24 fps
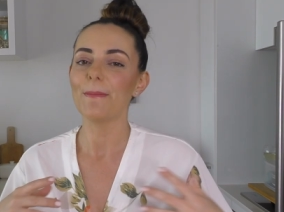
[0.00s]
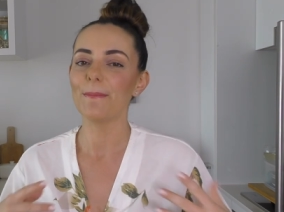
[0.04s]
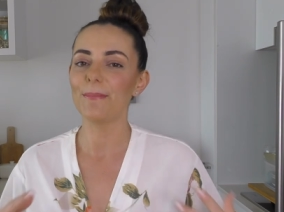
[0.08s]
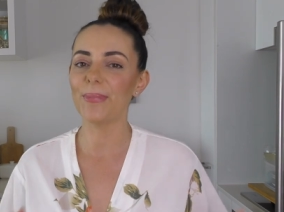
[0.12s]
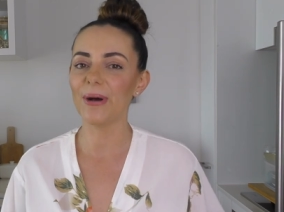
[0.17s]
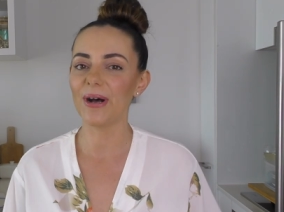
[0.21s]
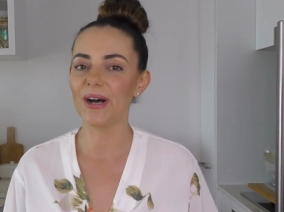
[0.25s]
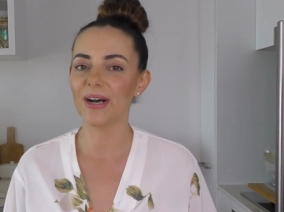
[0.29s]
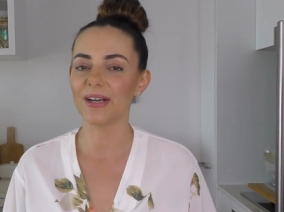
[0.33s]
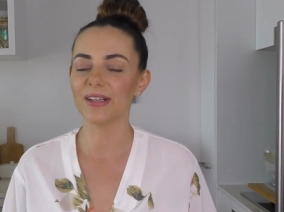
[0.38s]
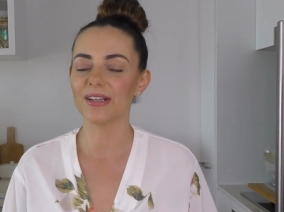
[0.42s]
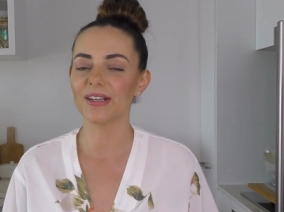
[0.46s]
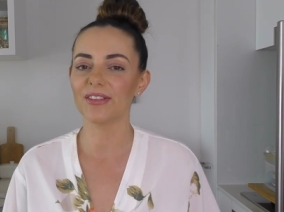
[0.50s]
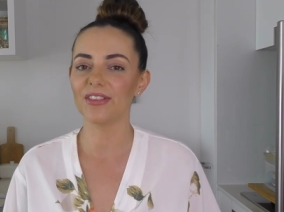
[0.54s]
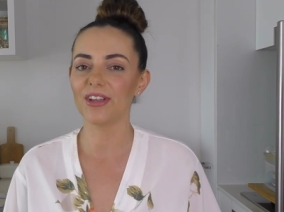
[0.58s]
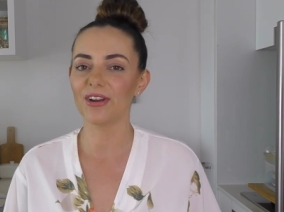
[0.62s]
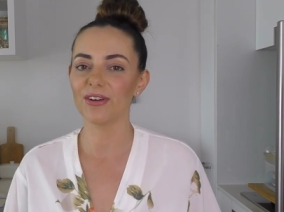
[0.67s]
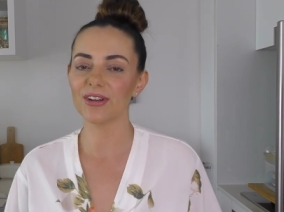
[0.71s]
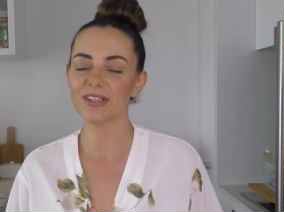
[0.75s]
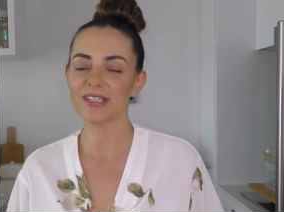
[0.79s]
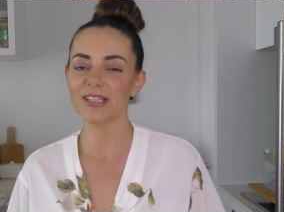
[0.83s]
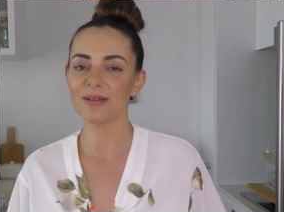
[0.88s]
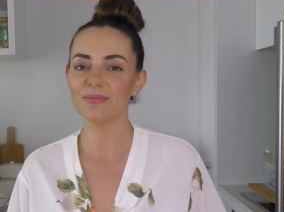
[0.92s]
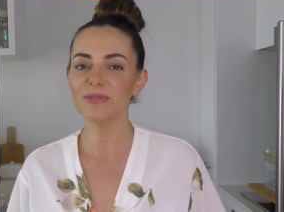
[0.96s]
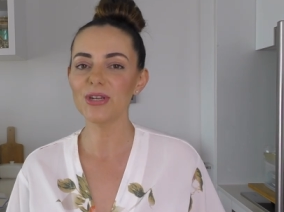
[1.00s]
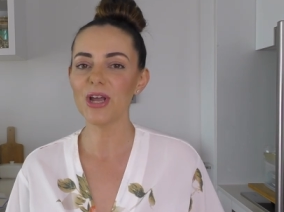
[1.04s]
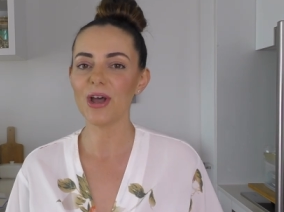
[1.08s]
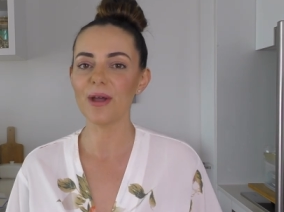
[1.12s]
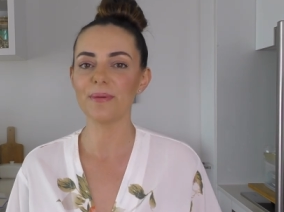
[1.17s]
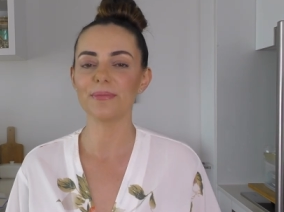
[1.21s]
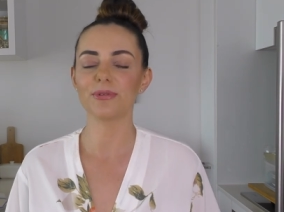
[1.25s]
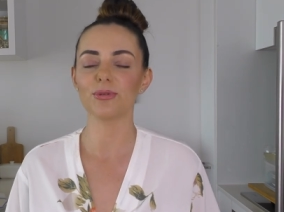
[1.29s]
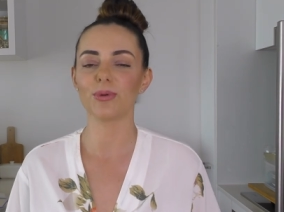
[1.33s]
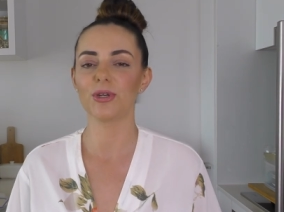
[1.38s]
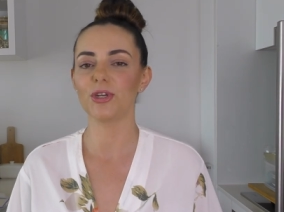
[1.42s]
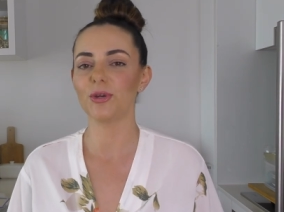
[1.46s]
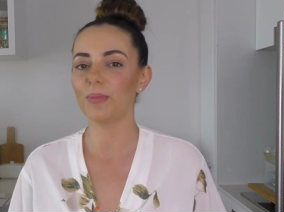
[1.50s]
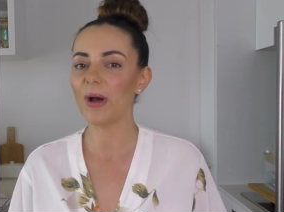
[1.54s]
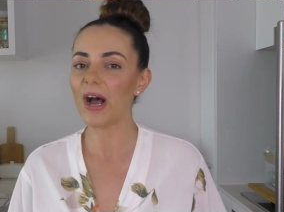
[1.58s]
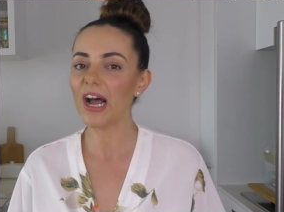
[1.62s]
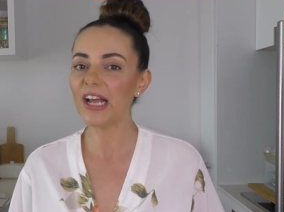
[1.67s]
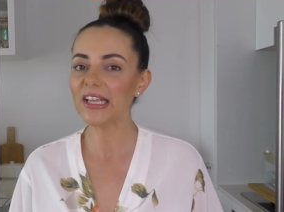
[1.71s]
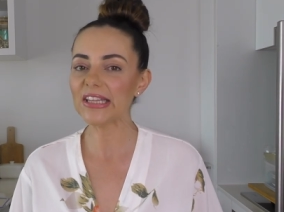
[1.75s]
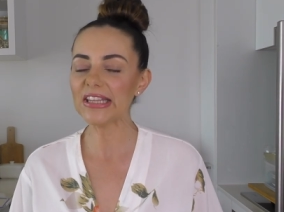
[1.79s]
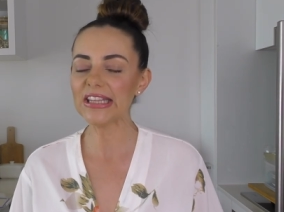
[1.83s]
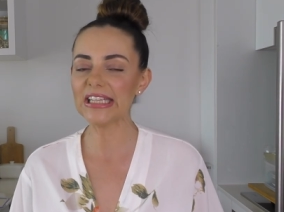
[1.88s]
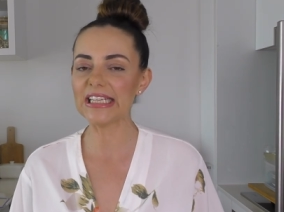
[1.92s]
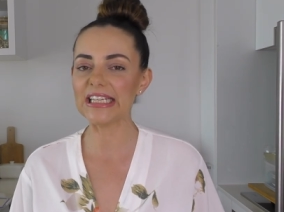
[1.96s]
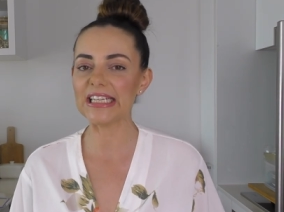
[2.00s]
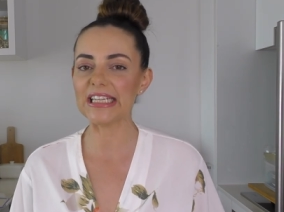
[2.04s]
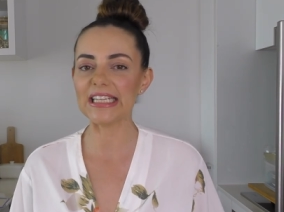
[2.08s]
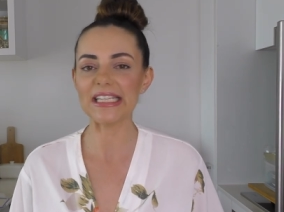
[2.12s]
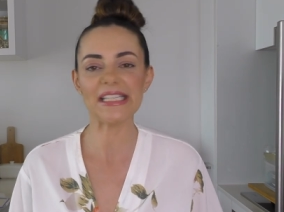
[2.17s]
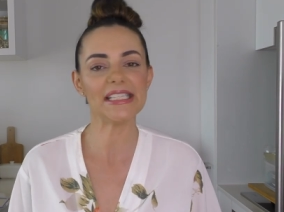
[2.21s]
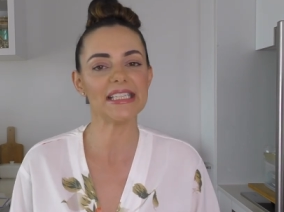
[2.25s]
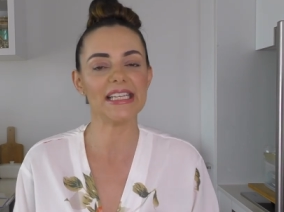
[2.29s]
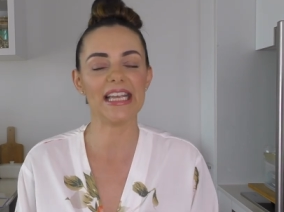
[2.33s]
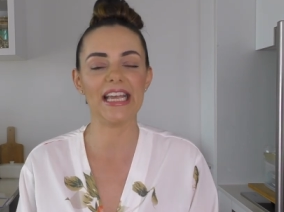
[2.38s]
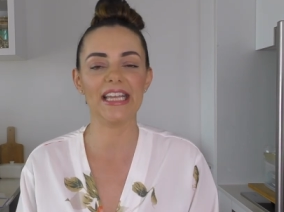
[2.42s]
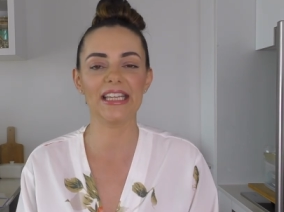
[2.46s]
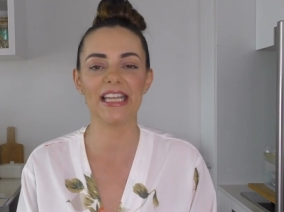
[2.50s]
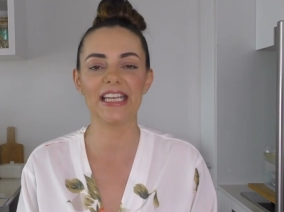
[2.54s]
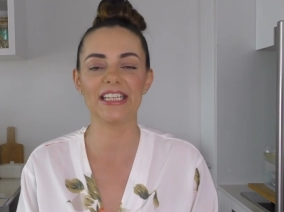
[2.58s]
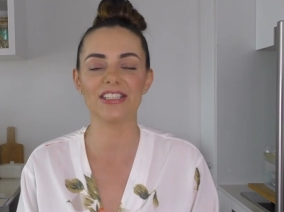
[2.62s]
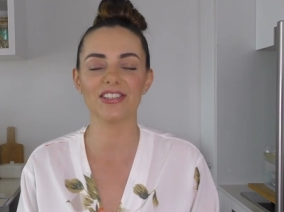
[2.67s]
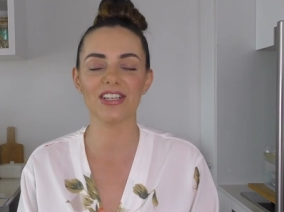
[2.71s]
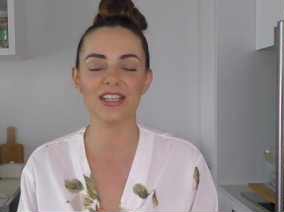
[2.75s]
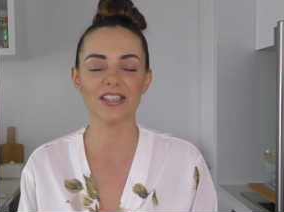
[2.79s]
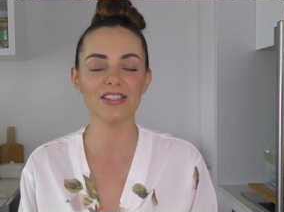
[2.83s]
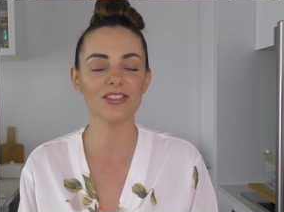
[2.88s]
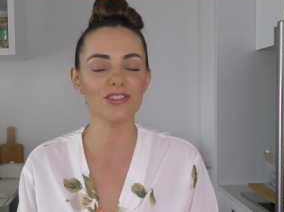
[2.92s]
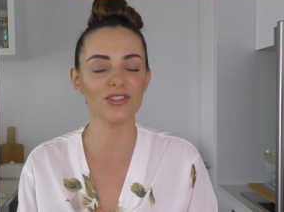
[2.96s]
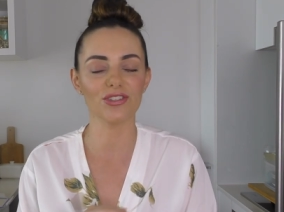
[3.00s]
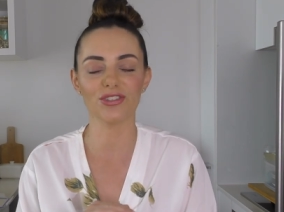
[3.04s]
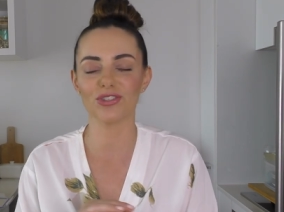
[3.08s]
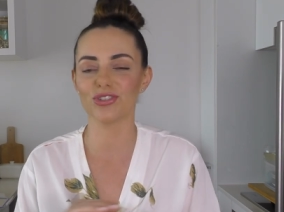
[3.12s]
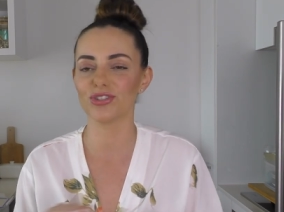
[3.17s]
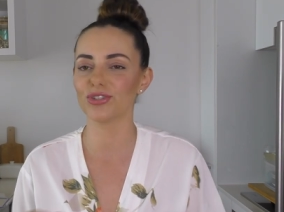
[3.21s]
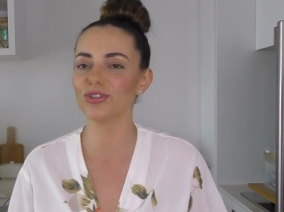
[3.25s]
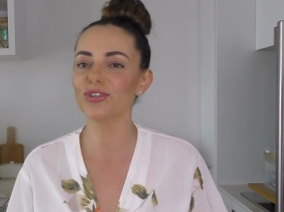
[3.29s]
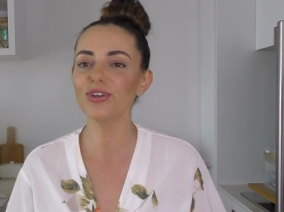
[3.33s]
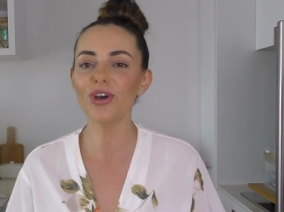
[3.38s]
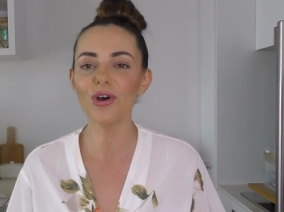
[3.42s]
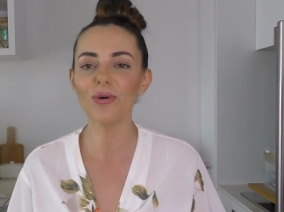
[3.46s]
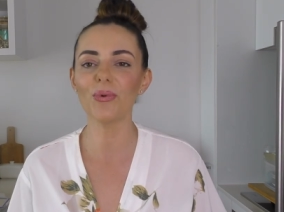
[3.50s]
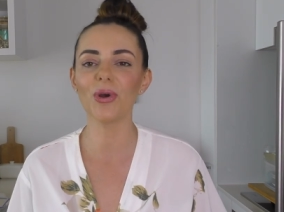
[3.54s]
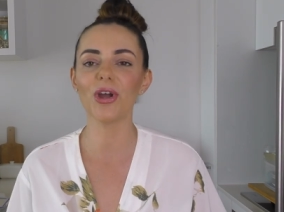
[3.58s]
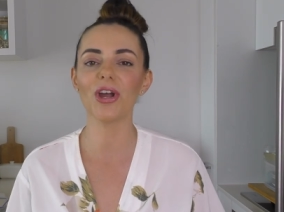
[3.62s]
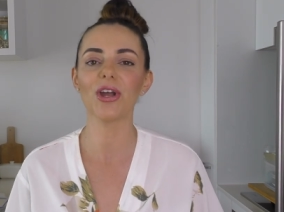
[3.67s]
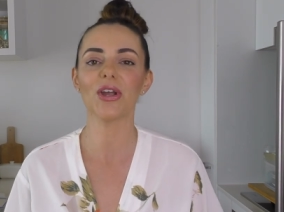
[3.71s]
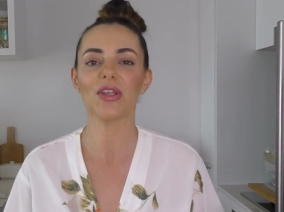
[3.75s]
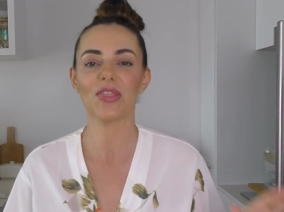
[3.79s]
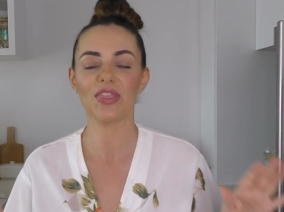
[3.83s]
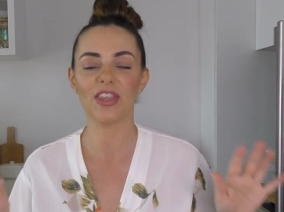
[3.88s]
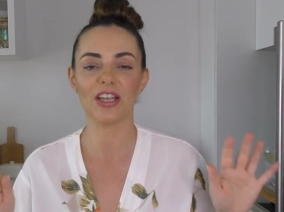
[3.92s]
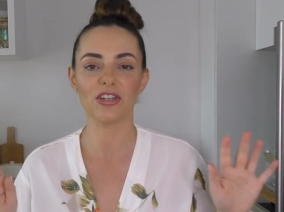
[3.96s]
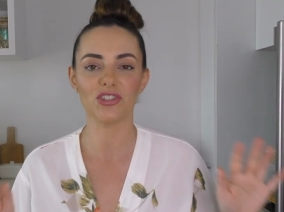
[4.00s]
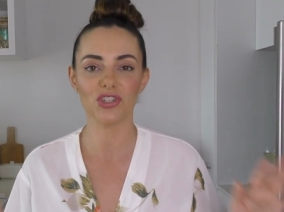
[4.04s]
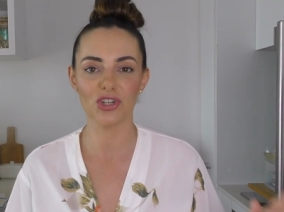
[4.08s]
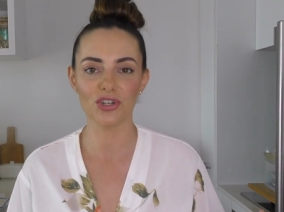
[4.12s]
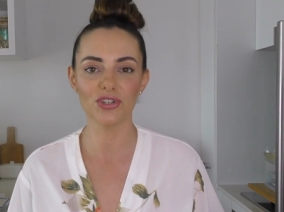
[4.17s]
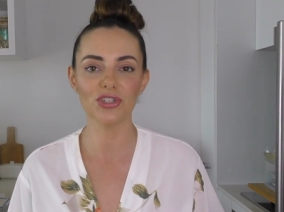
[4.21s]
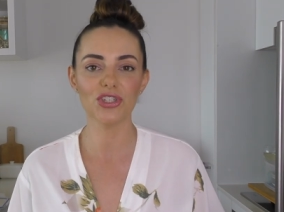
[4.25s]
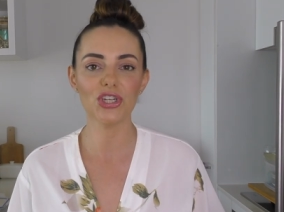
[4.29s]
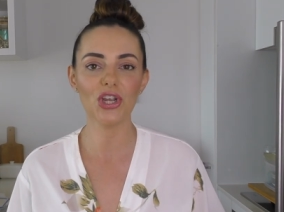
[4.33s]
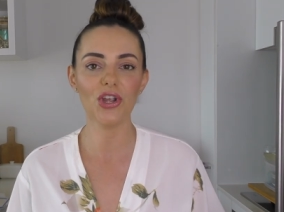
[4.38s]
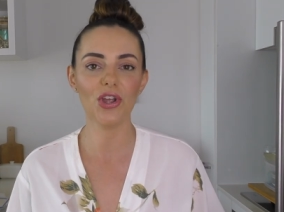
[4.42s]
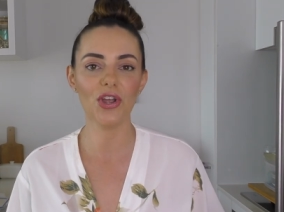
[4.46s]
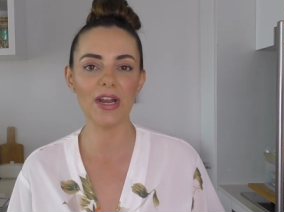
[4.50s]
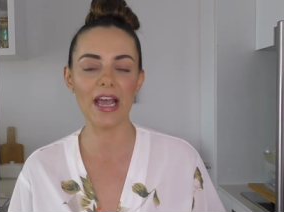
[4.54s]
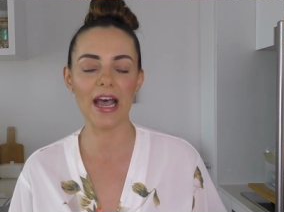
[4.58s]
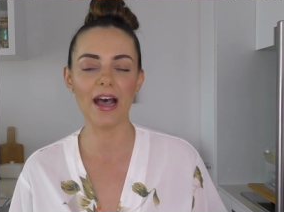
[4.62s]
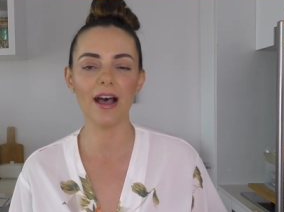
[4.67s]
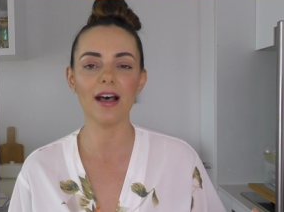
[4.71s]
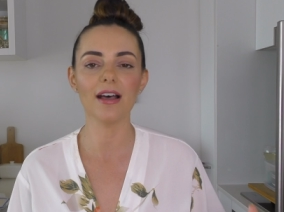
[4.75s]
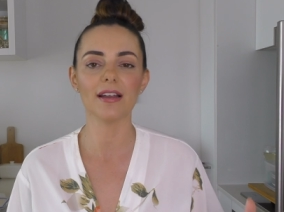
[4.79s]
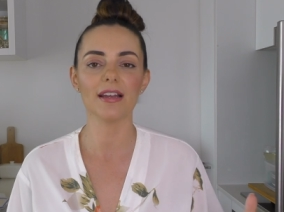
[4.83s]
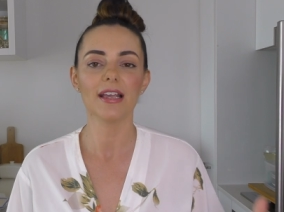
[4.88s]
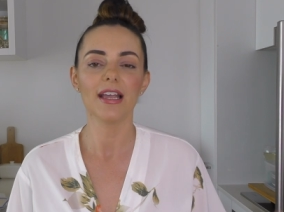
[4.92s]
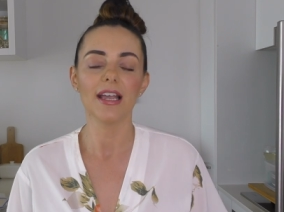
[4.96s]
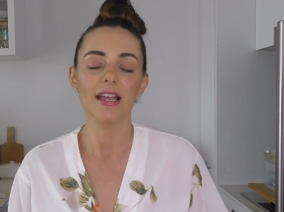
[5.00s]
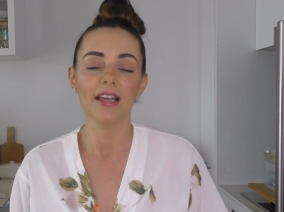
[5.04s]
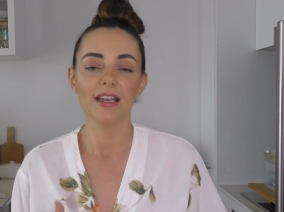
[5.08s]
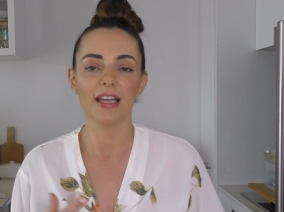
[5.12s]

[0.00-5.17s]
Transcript: but there are some times when you buy things and they just do not work, they don't turn out,